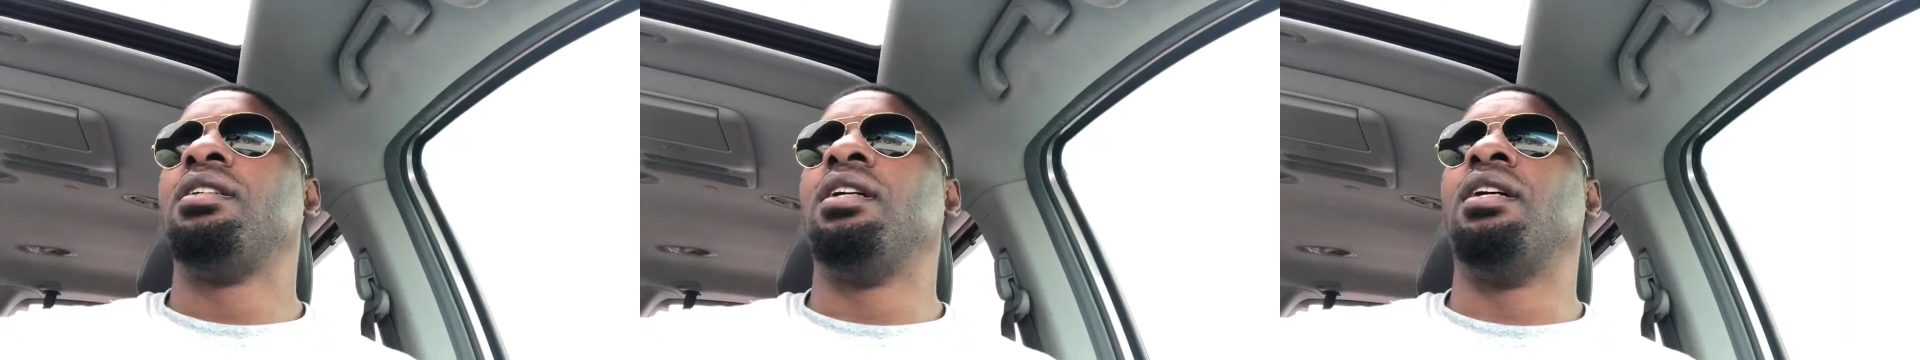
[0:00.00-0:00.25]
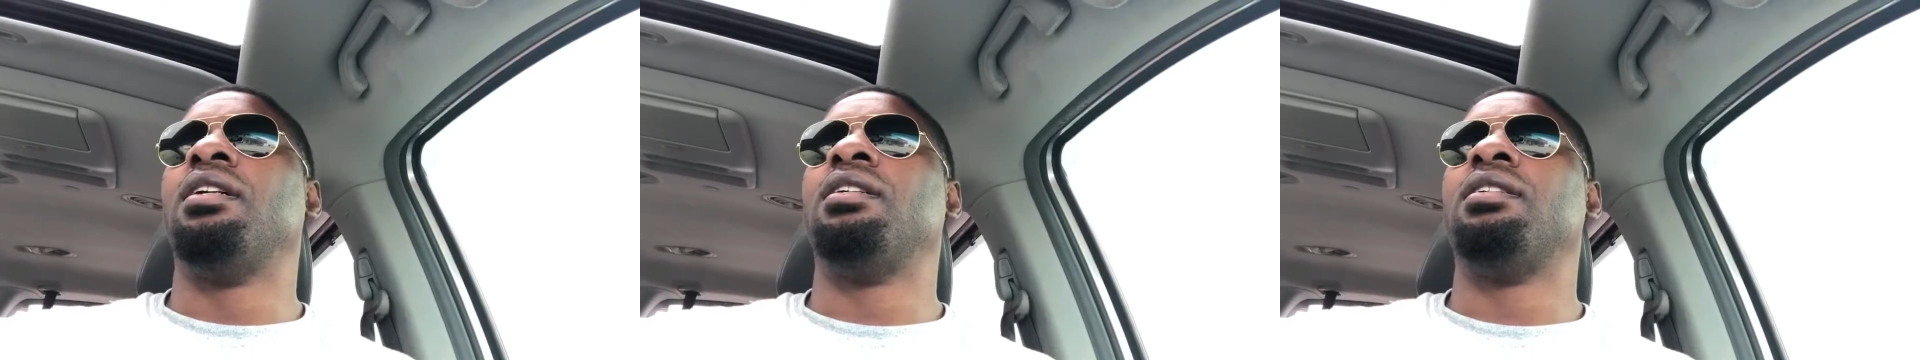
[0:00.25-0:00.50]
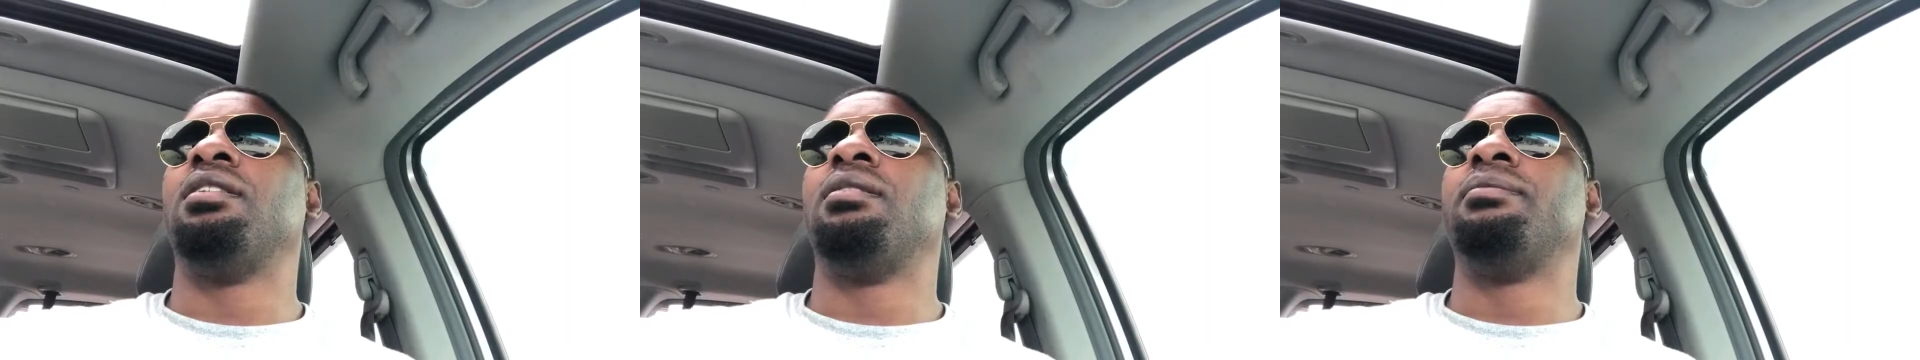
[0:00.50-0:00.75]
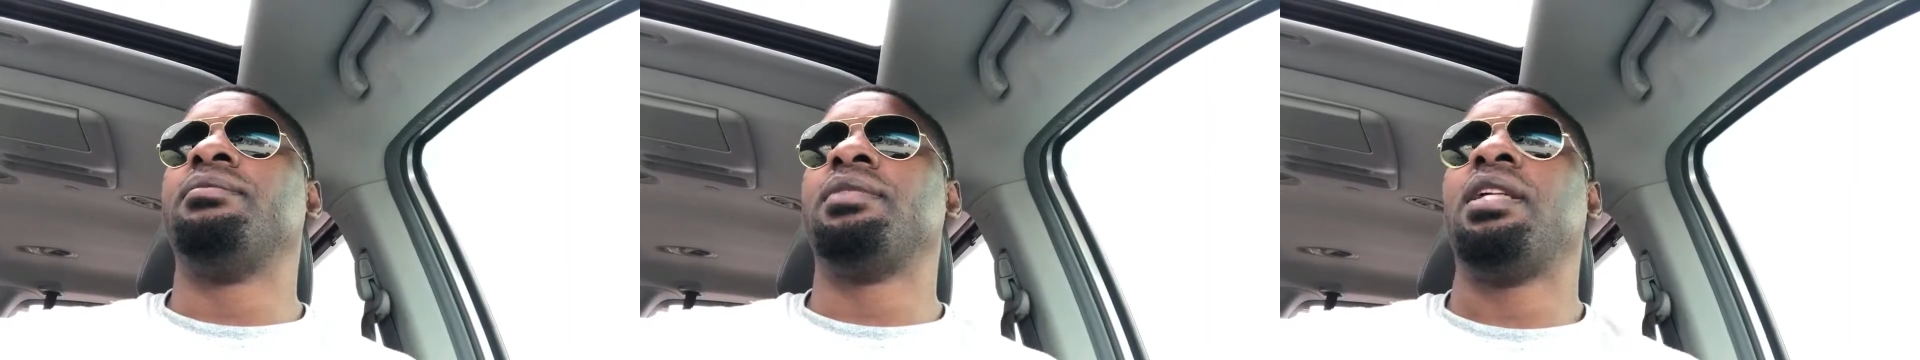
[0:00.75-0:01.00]
Uh,
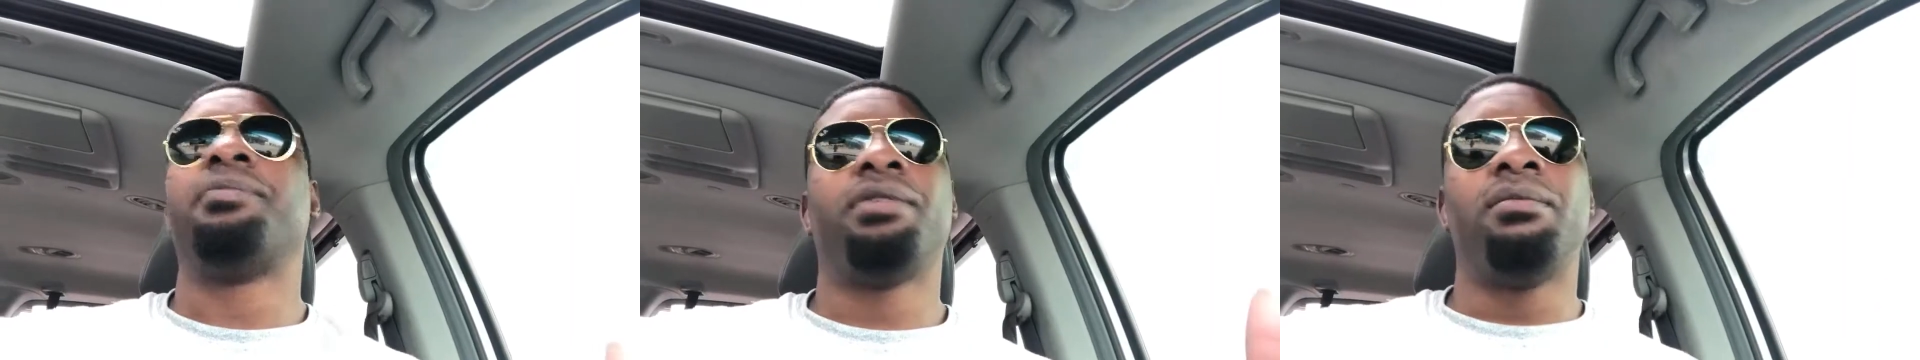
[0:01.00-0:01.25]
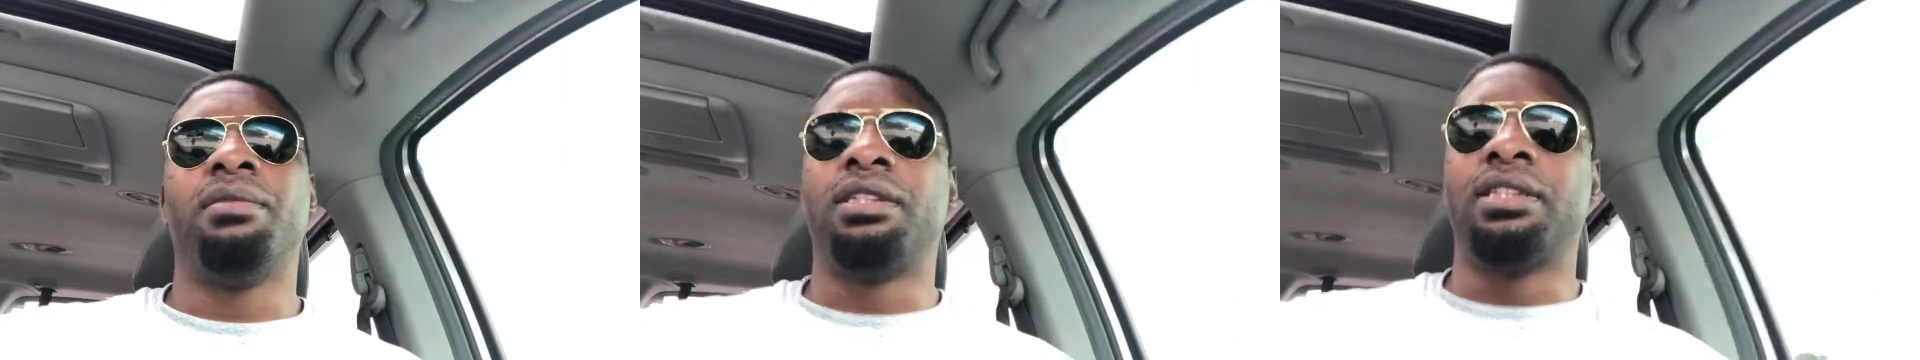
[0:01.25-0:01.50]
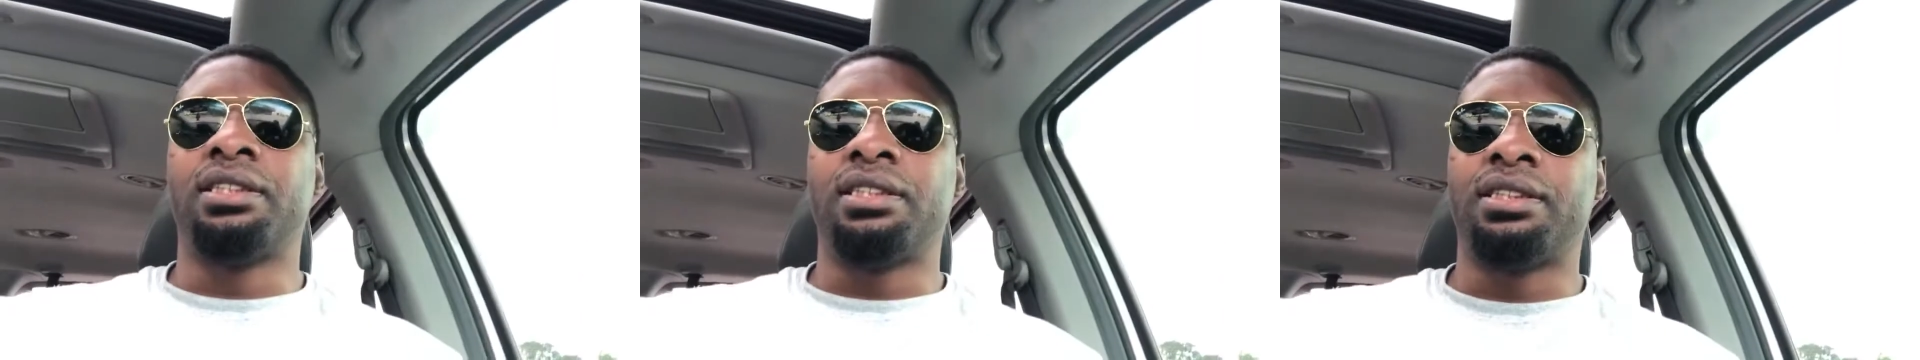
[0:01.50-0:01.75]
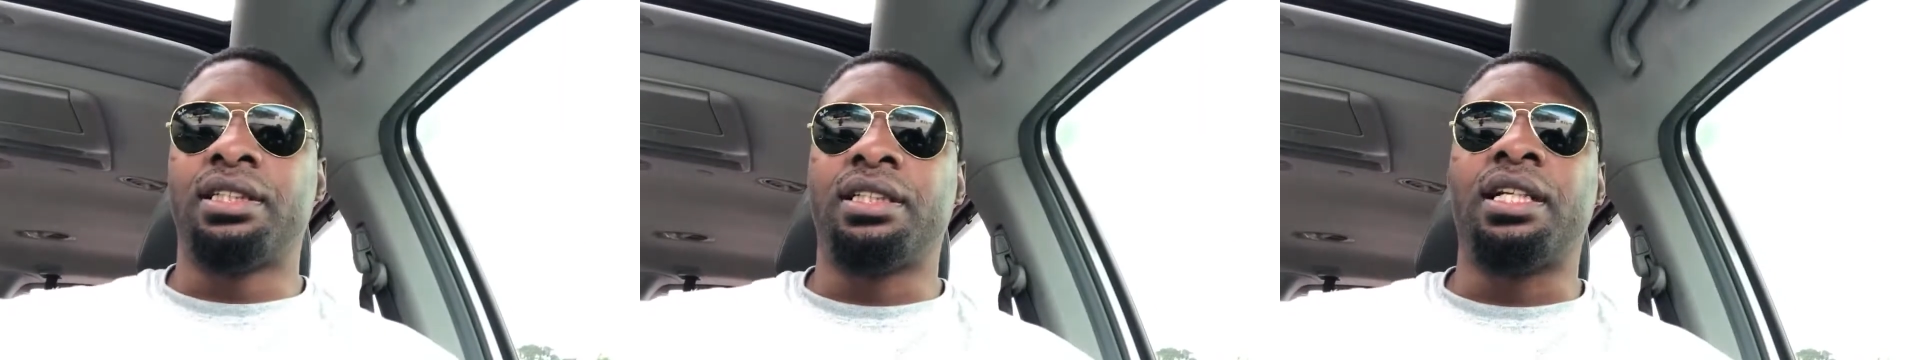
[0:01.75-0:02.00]
yeah, pretty much I
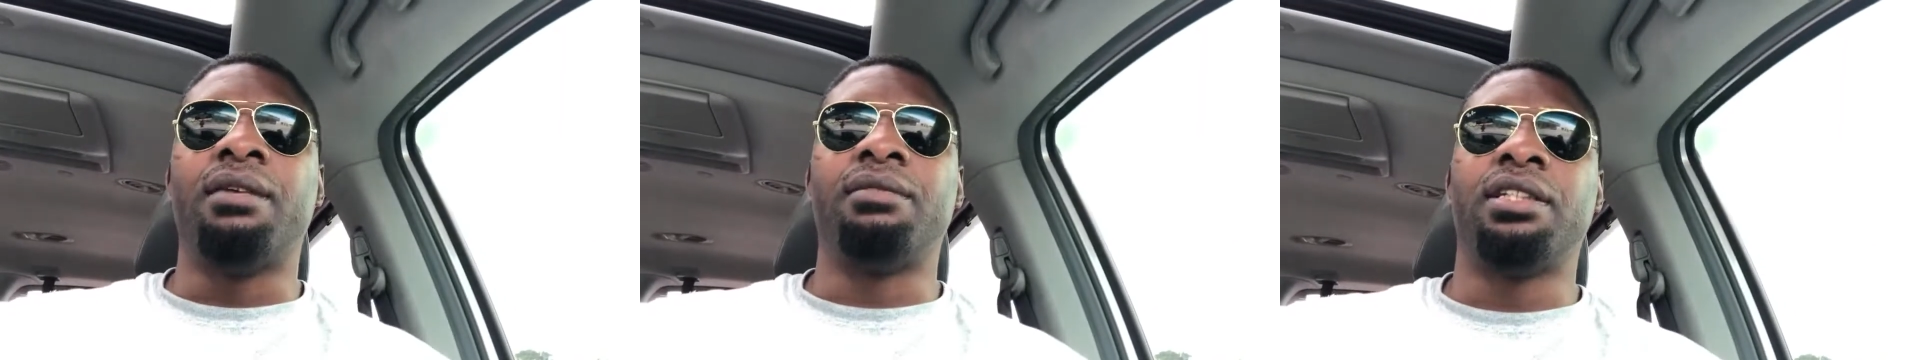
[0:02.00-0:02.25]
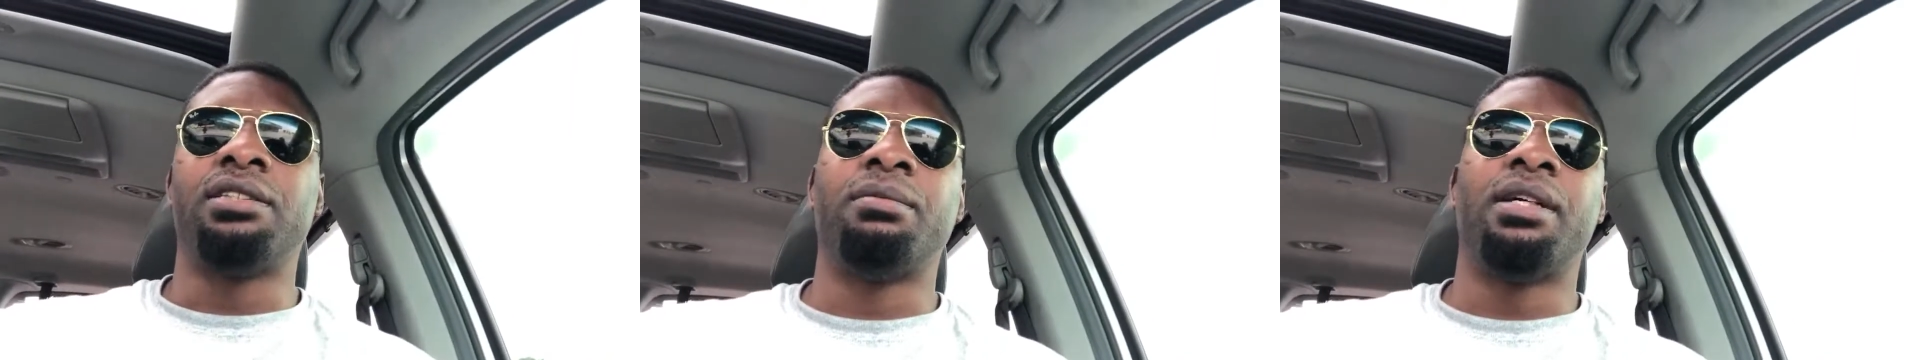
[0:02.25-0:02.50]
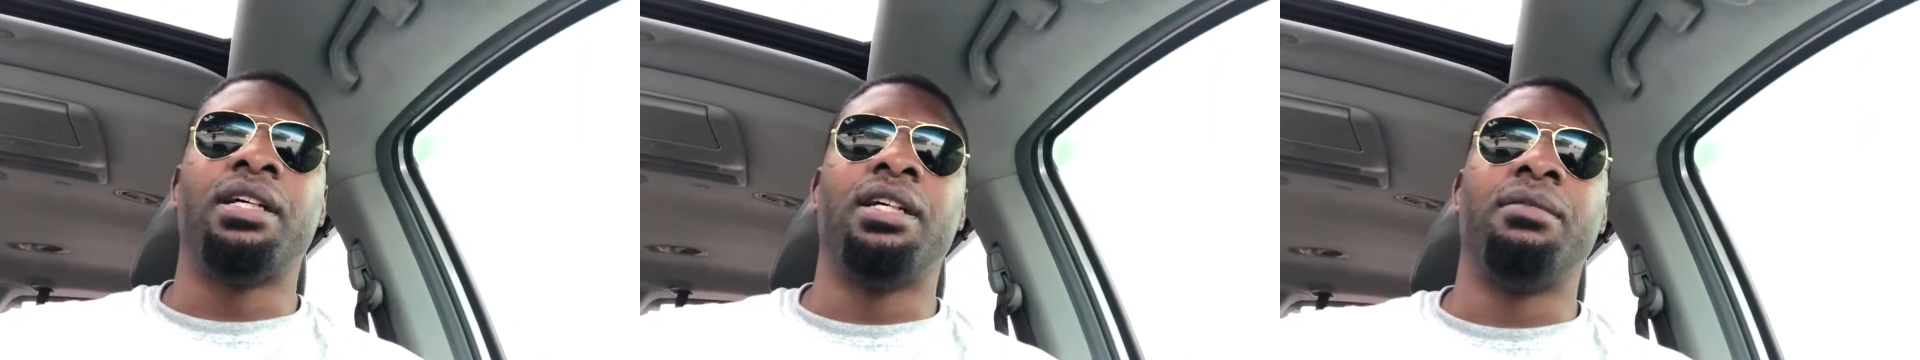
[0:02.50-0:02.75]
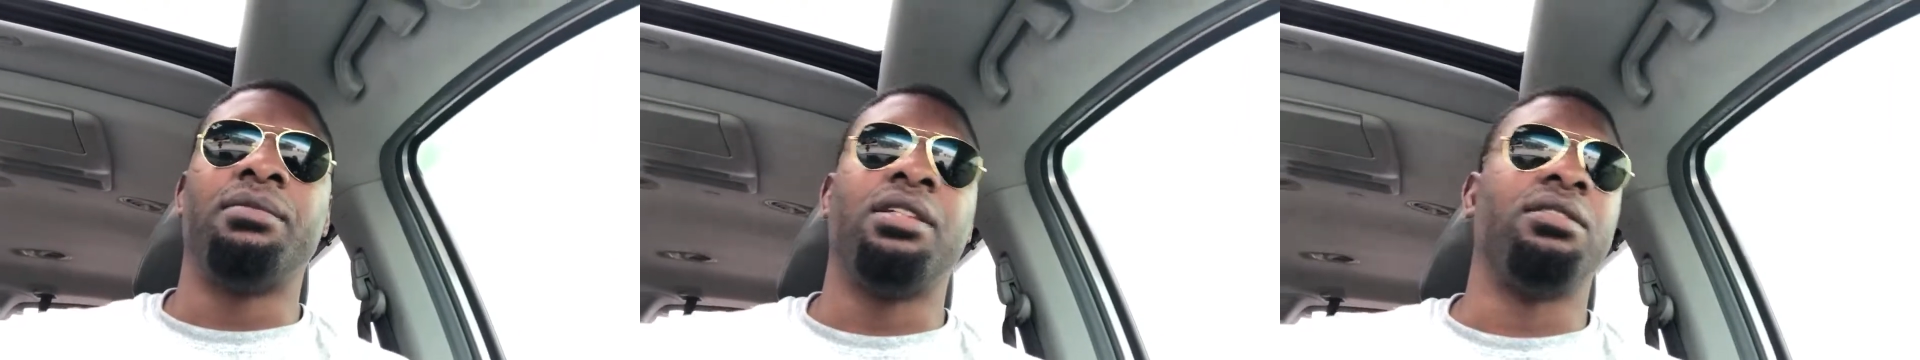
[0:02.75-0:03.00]
just say that one. That's
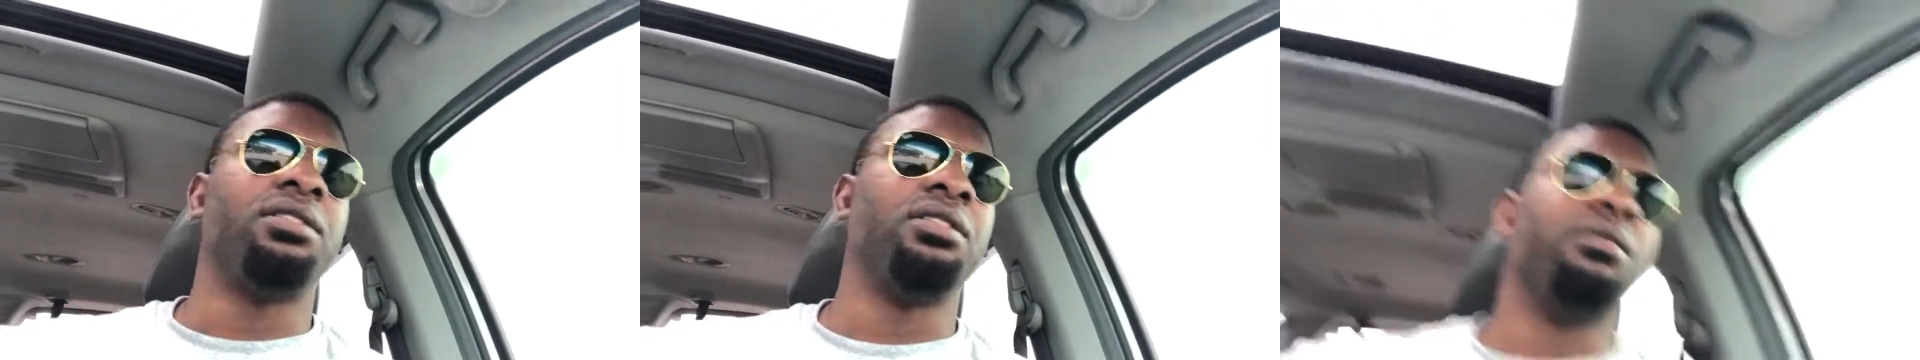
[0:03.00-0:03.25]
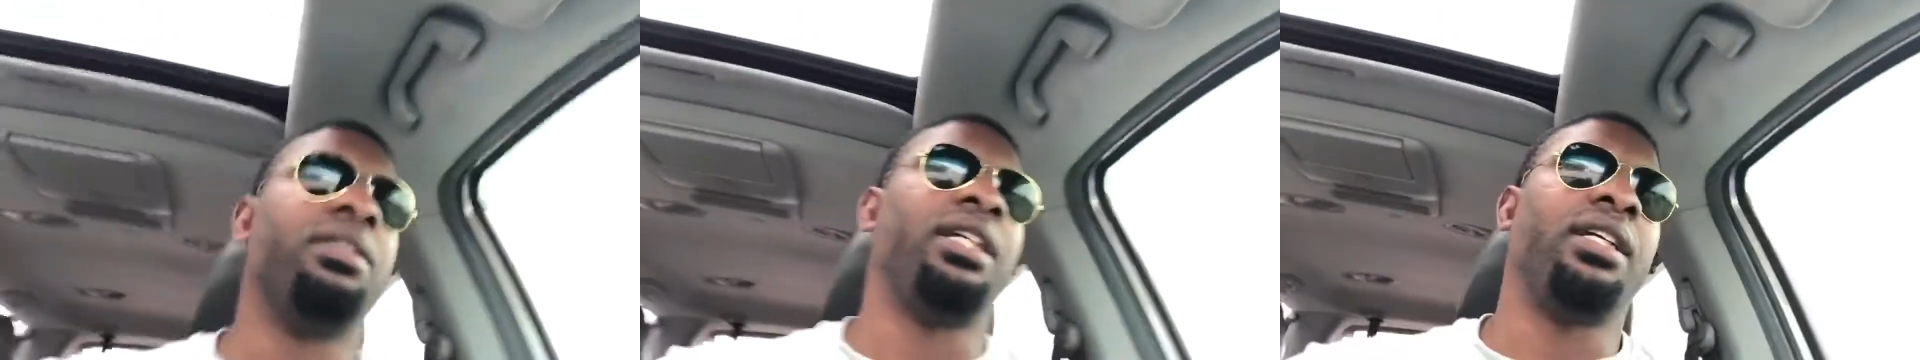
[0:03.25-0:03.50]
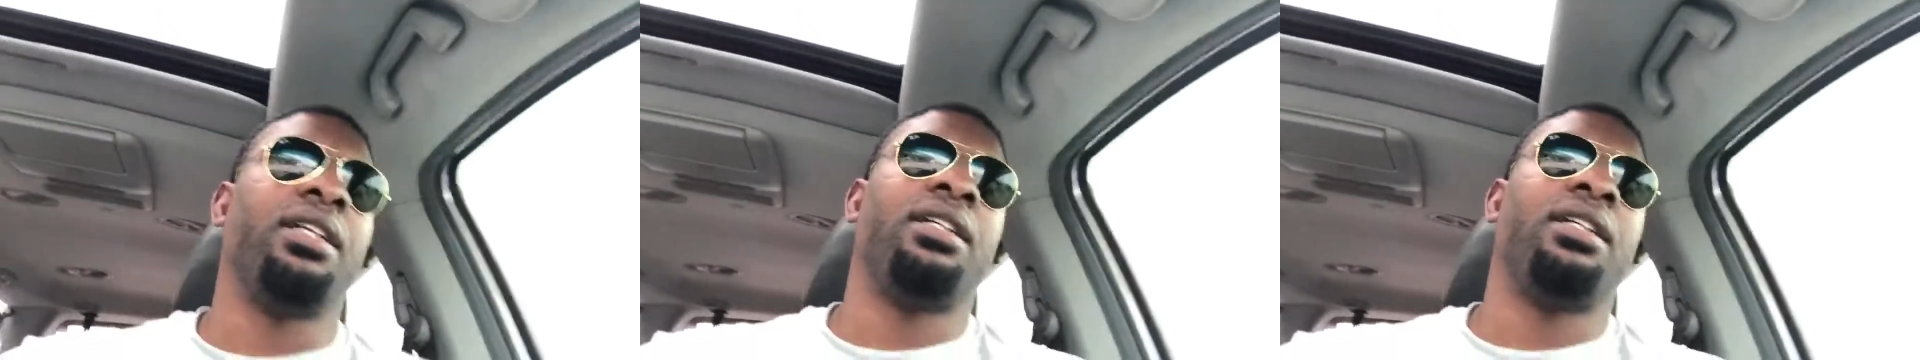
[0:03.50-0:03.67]
my go-to one, I